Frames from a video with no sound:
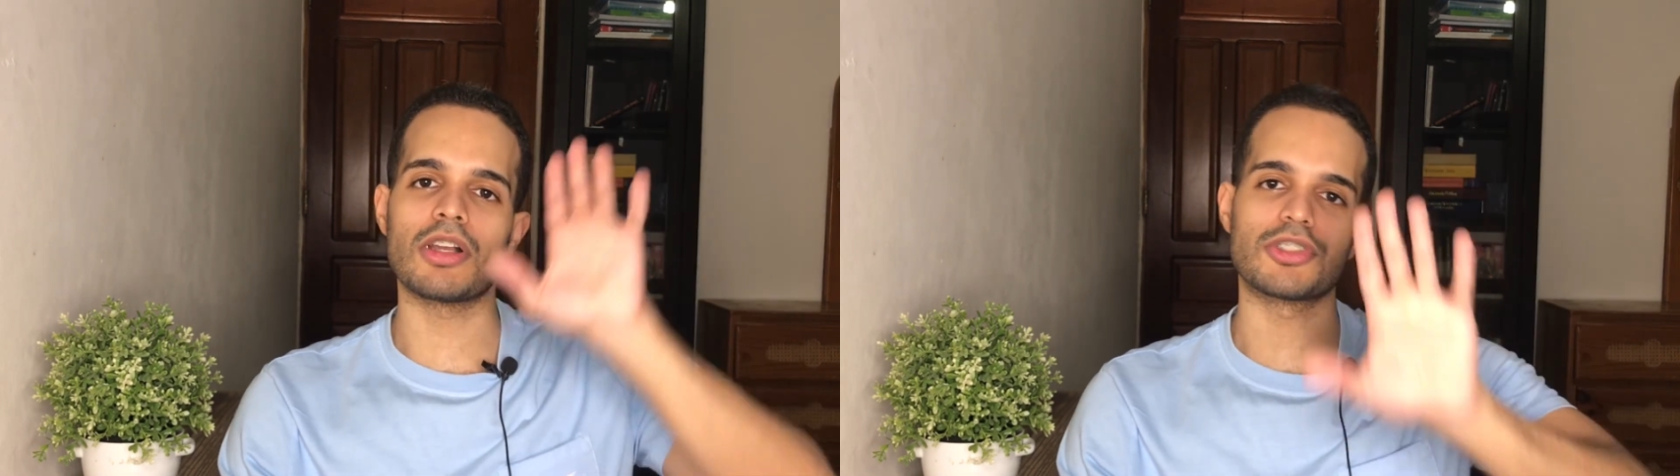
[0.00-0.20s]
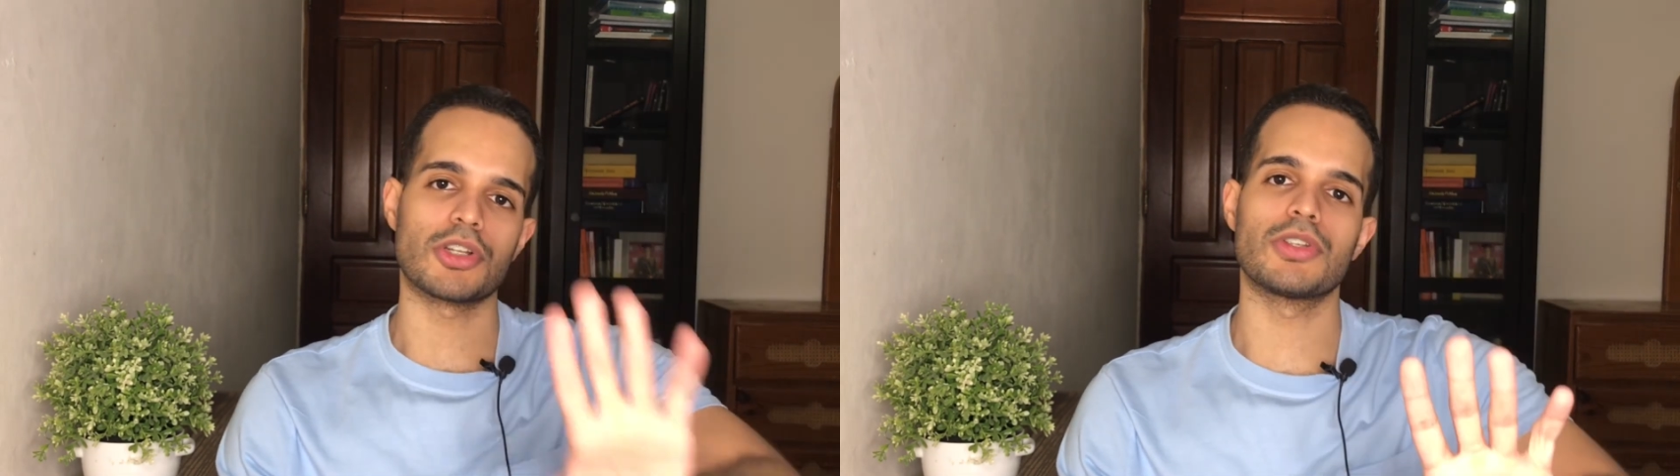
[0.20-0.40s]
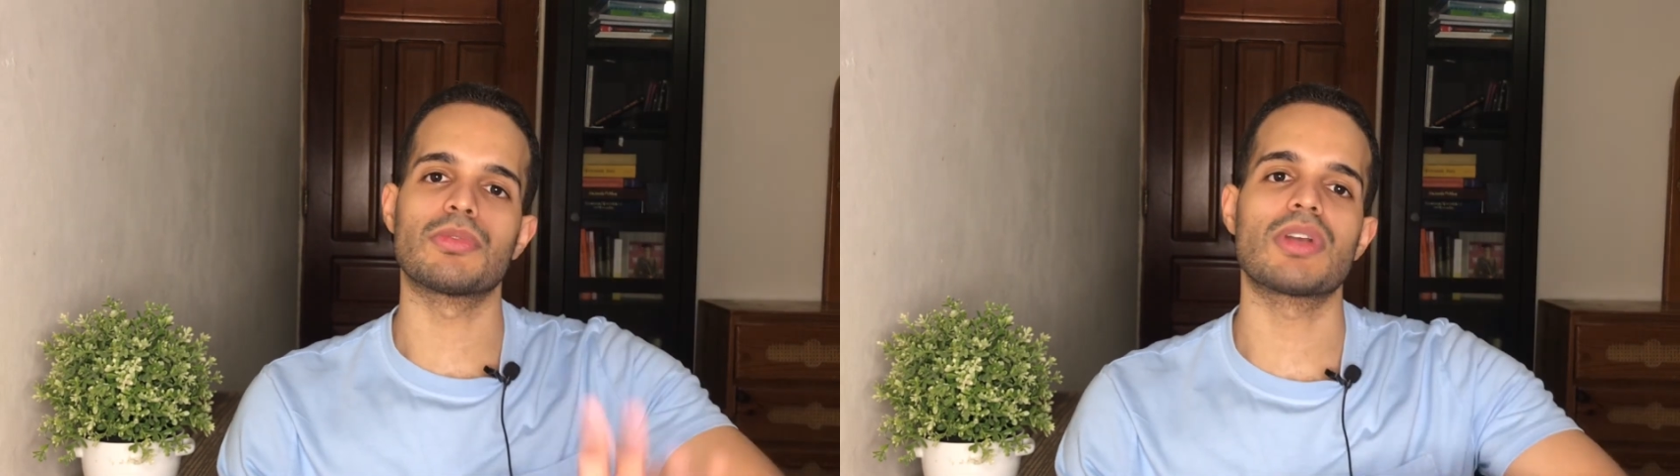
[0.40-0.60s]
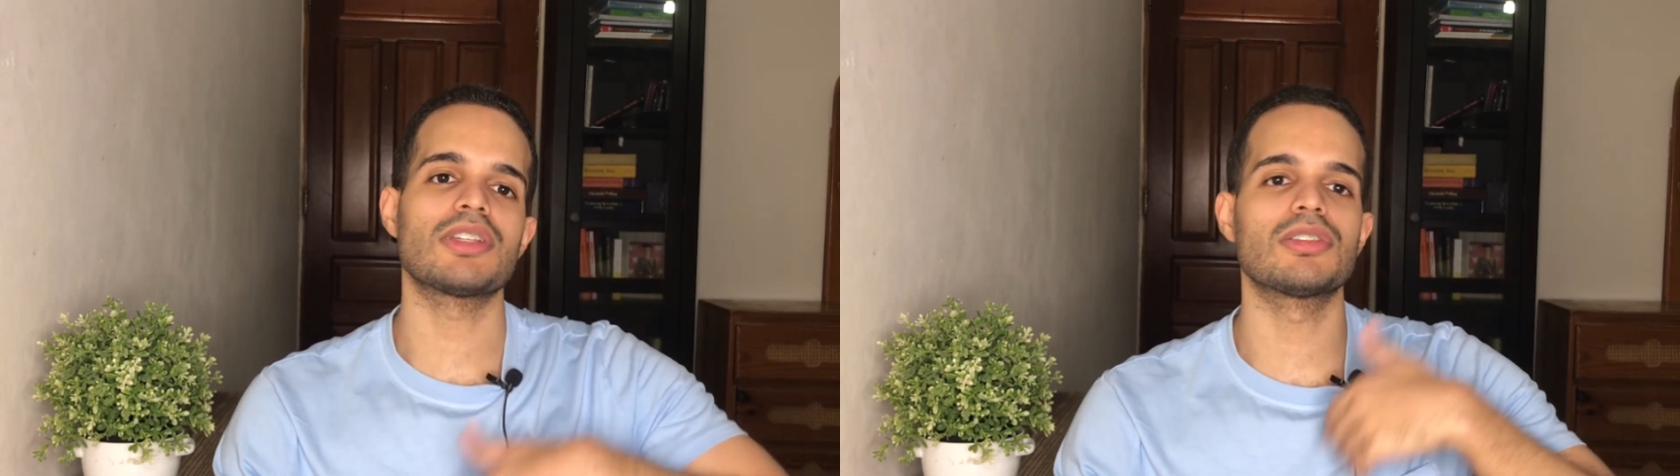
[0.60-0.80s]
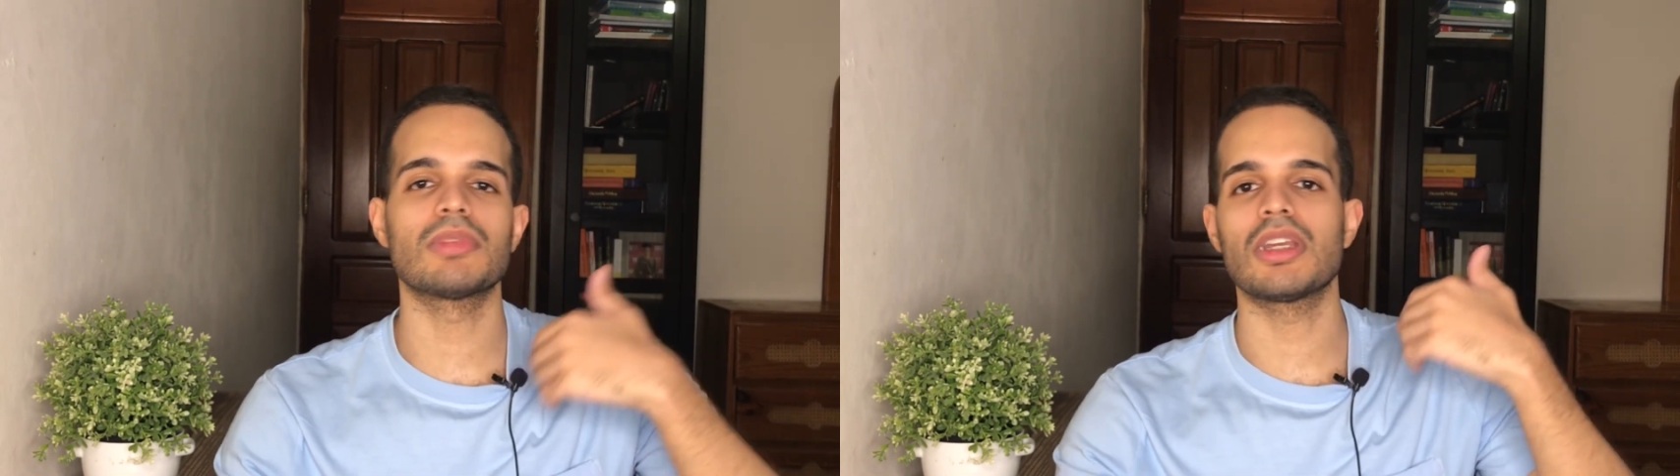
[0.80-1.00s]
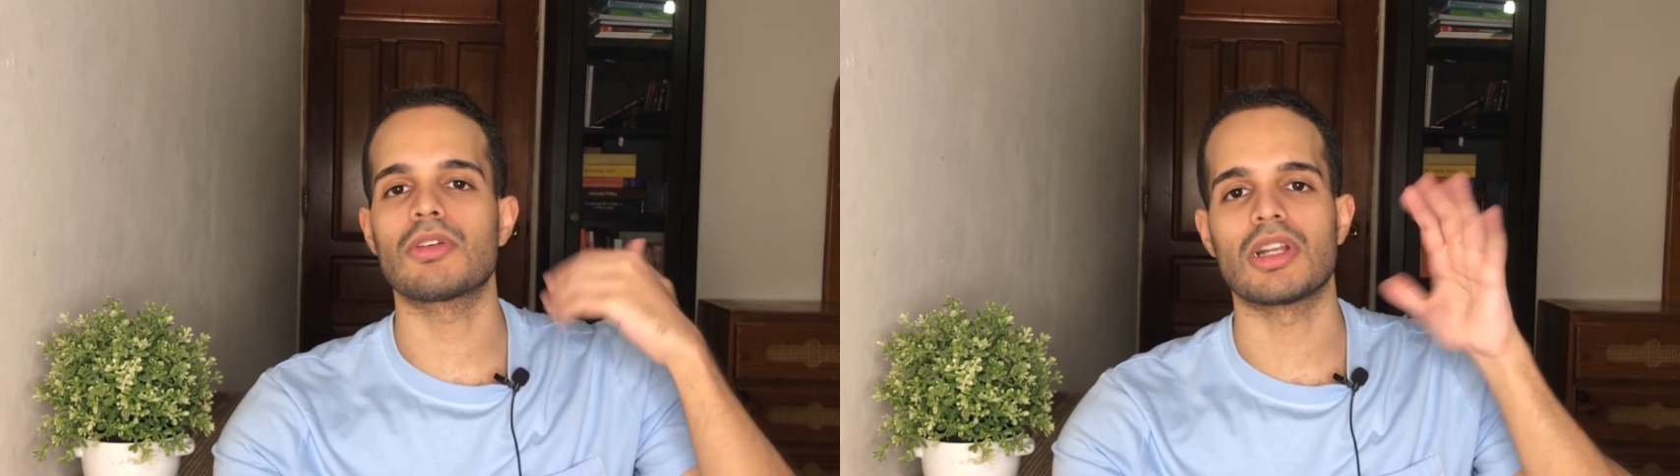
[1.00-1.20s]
I'll show you the resume, or